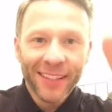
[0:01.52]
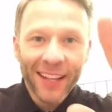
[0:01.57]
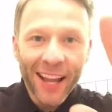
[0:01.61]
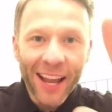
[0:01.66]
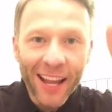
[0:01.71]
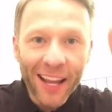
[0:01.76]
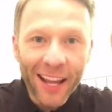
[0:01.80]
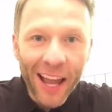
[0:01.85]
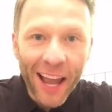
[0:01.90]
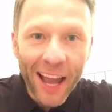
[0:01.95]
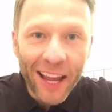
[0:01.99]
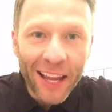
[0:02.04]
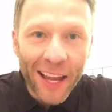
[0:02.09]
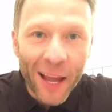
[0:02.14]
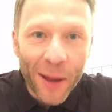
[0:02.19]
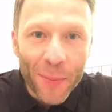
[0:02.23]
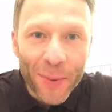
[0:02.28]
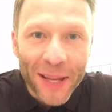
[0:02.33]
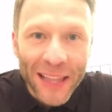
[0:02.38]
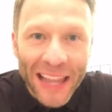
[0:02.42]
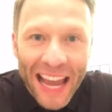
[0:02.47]
Hey, hey,
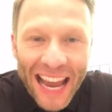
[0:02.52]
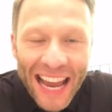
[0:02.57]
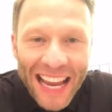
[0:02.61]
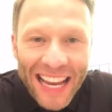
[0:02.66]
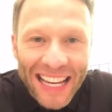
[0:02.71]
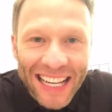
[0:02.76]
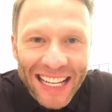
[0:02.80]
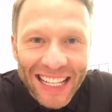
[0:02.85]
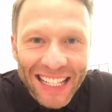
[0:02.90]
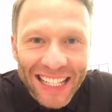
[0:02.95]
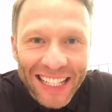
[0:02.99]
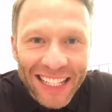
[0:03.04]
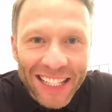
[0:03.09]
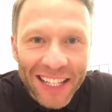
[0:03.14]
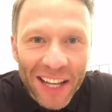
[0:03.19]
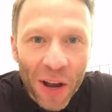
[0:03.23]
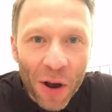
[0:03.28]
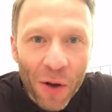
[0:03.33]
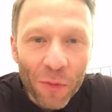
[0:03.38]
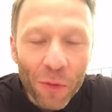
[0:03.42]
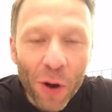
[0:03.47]
happy days.
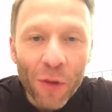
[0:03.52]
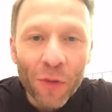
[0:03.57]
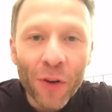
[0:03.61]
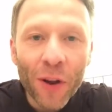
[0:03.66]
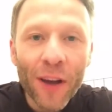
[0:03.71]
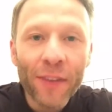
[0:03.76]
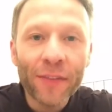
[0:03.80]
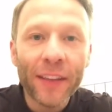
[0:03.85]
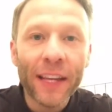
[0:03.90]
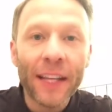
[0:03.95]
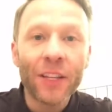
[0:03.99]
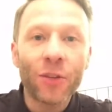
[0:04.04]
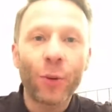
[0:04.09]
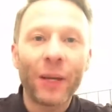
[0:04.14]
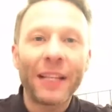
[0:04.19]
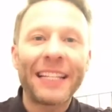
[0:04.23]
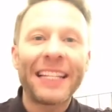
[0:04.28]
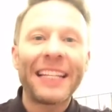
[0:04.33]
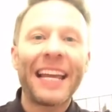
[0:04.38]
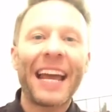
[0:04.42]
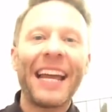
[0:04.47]
Health, Wealth, Life, day
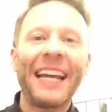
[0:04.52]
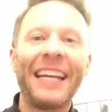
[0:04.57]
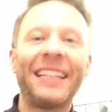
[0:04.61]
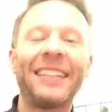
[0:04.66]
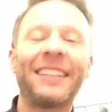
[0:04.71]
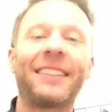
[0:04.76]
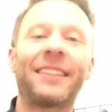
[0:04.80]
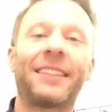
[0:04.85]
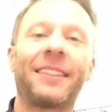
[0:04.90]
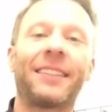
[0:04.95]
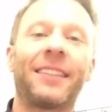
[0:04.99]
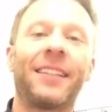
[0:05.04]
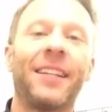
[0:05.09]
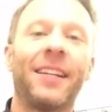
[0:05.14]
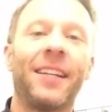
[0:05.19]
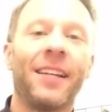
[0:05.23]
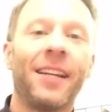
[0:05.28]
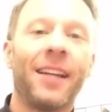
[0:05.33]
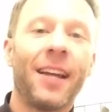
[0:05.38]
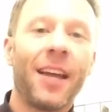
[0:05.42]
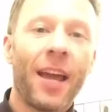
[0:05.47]
28.
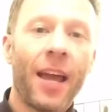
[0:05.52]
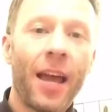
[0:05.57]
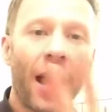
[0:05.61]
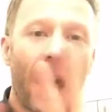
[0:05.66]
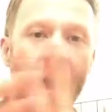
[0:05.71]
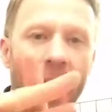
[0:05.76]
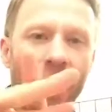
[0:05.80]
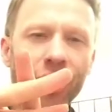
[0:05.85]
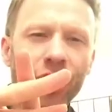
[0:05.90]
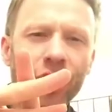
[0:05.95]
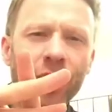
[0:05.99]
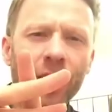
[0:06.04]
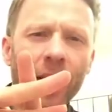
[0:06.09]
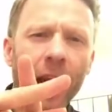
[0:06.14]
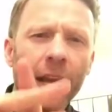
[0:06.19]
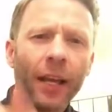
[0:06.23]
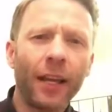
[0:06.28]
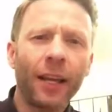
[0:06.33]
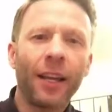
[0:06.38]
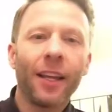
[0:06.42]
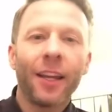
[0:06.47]

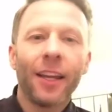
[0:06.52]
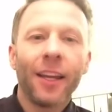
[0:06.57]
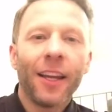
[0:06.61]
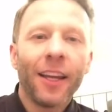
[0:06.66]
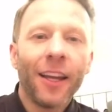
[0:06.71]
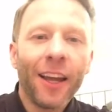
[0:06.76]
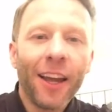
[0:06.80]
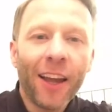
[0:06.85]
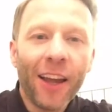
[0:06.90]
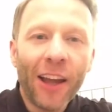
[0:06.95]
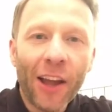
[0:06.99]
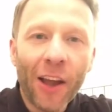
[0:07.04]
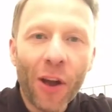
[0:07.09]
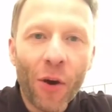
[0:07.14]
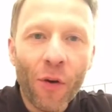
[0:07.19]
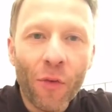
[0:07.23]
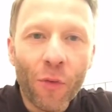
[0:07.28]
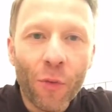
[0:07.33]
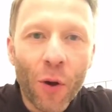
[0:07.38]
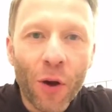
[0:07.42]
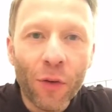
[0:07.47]
Hashtag
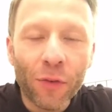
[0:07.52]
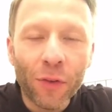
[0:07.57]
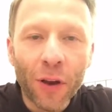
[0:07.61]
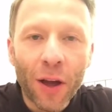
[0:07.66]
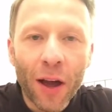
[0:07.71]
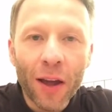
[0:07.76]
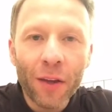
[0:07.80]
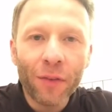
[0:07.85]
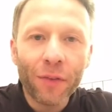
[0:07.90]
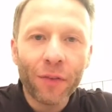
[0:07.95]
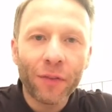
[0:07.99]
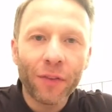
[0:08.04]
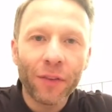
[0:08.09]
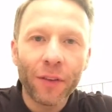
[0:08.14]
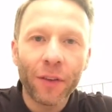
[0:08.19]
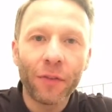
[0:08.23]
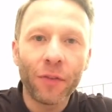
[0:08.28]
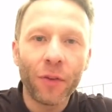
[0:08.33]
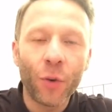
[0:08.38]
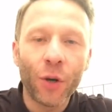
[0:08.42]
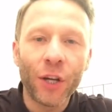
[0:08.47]
Health, Wealth, Life.
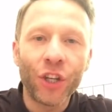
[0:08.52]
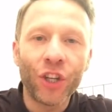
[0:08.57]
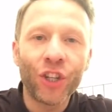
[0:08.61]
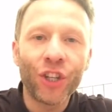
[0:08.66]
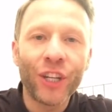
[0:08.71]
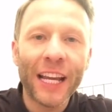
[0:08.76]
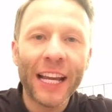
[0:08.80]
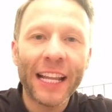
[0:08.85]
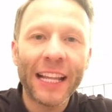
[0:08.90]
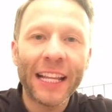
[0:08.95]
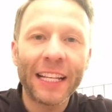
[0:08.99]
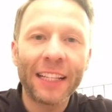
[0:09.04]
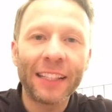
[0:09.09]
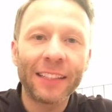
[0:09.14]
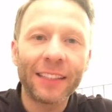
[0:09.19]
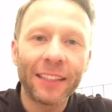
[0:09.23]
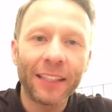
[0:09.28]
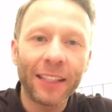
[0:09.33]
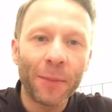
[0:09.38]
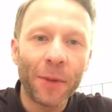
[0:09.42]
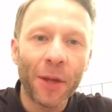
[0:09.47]
If you want to share
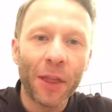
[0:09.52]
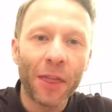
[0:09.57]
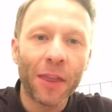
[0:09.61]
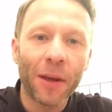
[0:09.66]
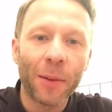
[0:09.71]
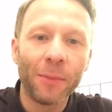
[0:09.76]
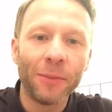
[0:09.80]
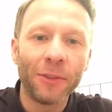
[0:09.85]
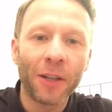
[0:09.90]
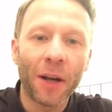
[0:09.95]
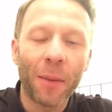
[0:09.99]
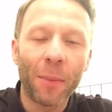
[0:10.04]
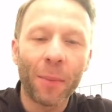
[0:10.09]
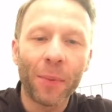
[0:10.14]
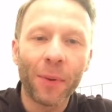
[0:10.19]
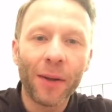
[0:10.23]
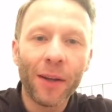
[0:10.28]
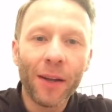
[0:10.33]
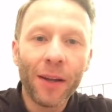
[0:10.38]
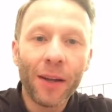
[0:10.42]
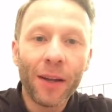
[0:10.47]
this and give me a thumbs
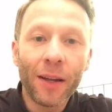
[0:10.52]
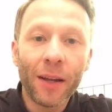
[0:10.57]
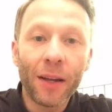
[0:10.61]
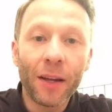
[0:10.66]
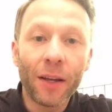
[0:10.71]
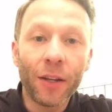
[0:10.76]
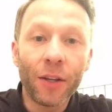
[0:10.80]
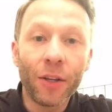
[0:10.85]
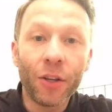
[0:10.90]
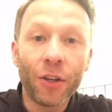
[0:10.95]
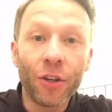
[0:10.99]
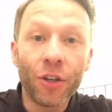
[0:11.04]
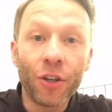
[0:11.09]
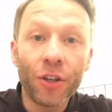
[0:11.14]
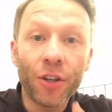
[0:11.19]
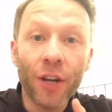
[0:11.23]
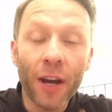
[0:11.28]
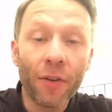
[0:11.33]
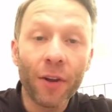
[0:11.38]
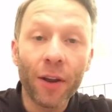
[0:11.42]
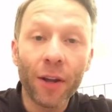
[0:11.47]
up, you can
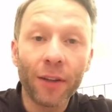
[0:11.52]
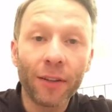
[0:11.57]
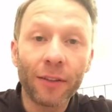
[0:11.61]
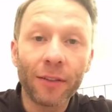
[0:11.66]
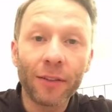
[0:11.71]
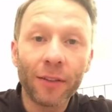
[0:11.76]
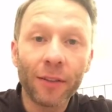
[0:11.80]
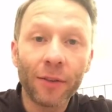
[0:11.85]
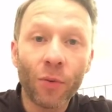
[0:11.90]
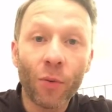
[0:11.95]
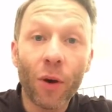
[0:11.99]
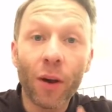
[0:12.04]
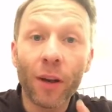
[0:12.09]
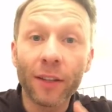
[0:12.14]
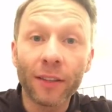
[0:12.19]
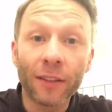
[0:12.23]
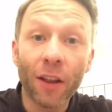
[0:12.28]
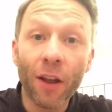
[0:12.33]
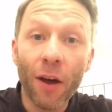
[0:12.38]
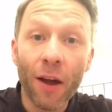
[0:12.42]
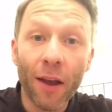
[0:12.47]
share it while
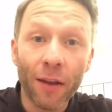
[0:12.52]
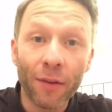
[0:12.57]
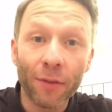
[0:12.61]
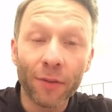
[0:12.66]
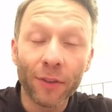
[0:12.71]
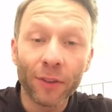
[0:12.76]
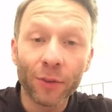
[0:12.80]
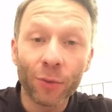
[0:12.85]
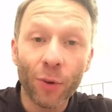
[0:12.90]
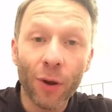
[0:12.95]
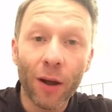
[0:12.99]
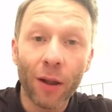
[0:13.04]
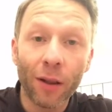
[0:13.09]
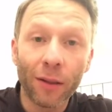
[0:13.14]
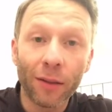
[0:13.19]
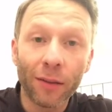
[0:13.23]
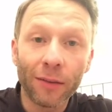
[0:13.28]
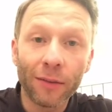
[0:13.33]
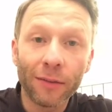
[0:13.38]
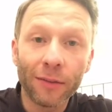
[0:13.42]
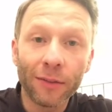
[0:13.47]
it's live as
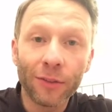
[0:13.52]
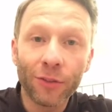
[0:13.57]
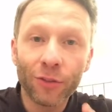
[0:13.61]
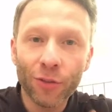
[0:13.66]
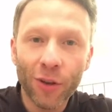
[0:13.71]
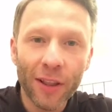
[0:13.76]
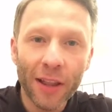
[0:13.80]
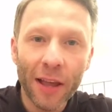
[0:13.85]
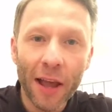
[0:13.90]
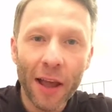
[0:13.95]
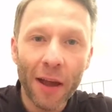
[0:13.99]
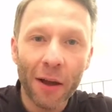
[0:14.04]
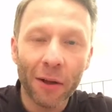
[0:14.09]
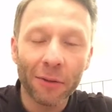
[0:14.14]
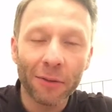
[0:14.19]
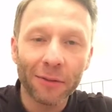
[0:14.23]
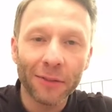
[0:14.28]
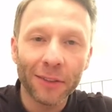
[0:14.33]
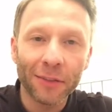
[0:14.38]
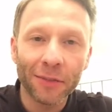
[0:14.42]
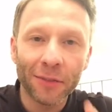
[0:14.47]
well. Try that
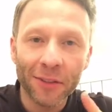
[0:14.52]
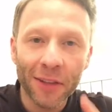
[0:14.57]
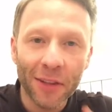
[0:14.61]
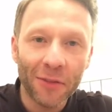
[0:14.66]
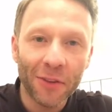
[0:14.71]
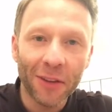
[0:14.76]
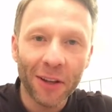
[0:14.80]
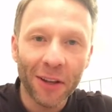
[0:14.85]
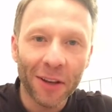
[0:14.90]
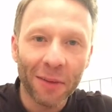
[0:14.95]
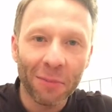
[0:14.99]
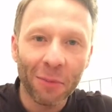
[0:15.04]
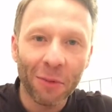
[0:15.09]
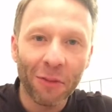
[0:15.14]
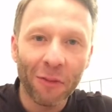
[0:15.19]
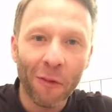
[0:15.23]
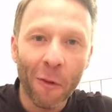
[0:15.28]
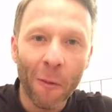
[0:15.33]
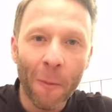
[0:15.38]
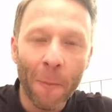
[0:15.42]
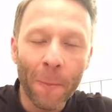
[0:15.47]
out if you've never done it
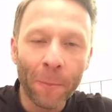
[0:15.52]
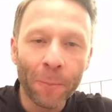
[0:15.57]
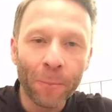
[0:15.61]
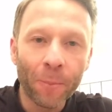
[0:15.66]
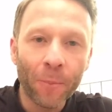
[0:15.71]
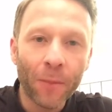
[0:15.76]
before.